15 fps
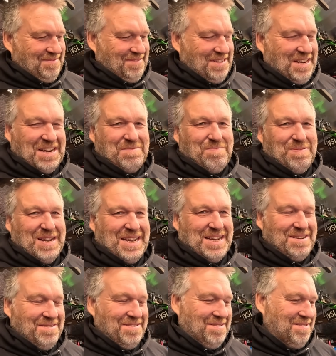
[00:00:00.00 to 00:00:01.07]
Checker
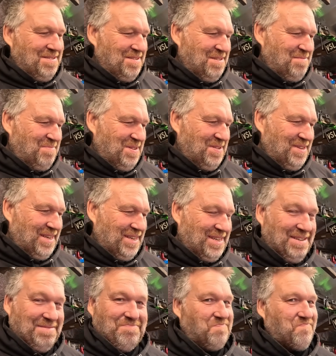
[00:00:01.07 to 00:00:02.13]
plate on a bike.
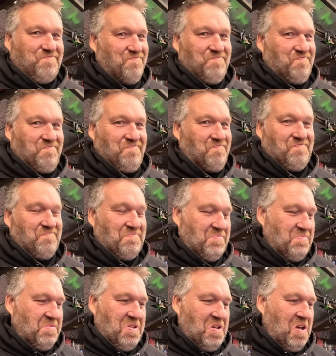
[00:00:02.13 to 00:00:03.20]

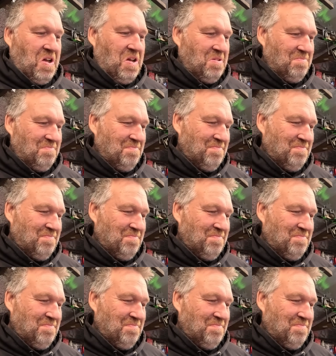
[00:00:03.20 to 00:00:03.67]
No.